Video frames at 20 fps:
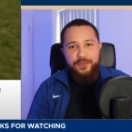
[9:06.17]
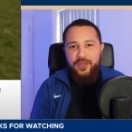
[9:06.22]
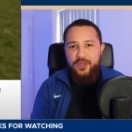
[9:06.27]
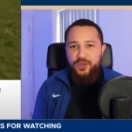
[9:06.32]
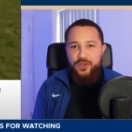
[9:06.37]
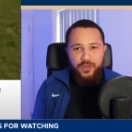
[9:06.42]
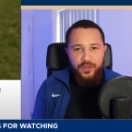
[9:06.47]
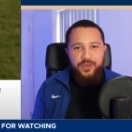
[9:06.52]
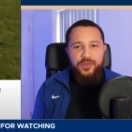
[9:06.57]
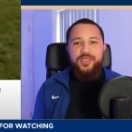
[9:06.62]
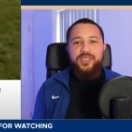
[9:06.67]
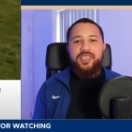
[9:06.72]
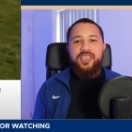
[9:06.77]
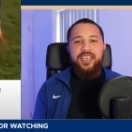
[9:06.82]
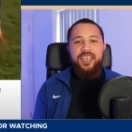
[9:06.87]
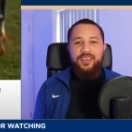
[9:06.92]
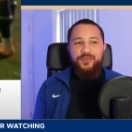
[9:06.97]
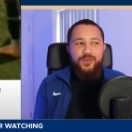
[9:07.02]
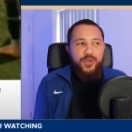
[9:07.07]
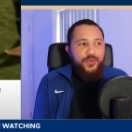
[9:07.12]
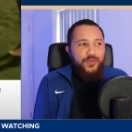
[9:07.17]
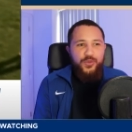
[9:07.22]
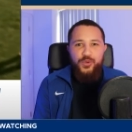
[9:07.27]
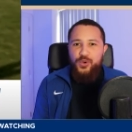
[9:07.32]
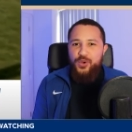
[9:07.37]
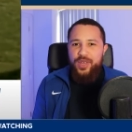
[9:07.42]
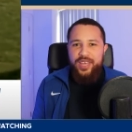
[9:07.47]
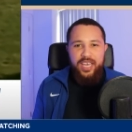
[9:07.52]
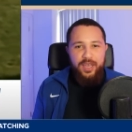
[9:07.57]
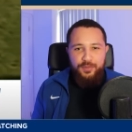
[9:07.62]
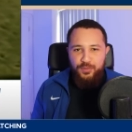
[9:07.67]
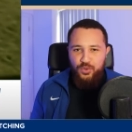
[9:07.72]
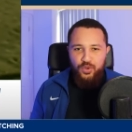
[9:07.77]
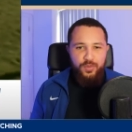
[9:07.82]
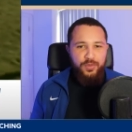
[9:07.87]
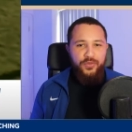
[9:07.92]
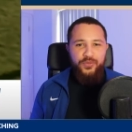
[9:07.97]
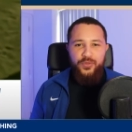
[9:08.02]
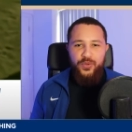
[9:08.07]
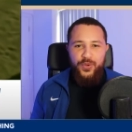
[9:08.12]
because we've all kicked ball
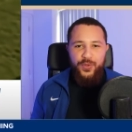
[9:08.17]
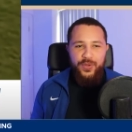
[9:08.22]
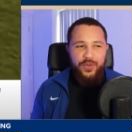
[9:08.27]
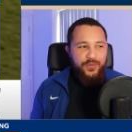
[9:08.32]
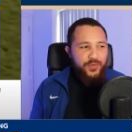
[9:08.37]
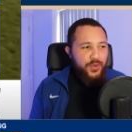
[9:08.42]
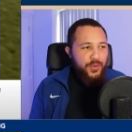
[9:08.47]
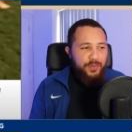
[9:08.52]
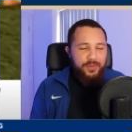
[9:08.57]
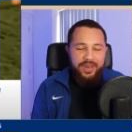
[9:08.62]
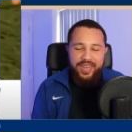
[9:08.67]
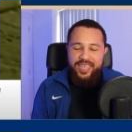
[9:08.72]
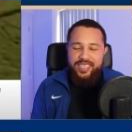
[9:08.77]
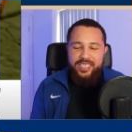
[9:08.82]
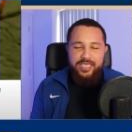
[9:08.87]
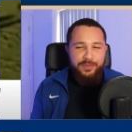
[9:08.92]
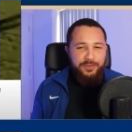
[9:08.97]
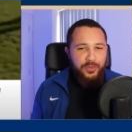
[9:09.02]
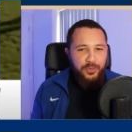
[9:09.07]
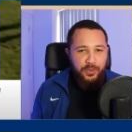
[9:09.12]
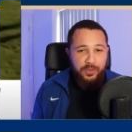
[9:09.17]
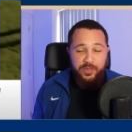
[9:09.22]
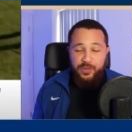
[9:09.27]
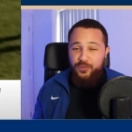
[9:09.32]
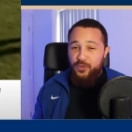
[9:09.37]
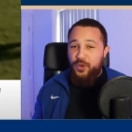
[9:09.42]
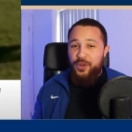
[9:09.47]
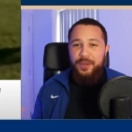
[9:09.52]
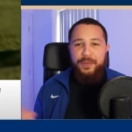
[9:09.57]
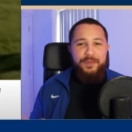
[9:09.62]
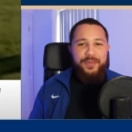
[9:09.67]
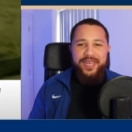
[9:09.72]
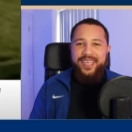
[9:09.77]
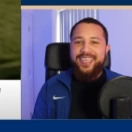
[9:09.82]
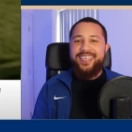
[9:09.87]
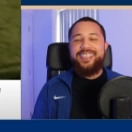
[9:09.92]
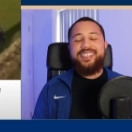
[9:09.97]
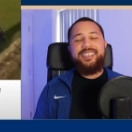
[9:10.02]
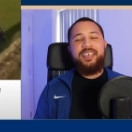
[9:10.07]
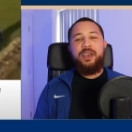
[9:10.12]
before, we've all played sports, we've all
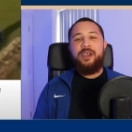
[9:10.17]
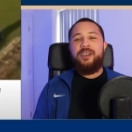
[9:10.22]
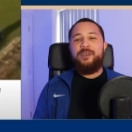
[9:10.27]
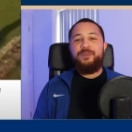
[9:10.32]
competed.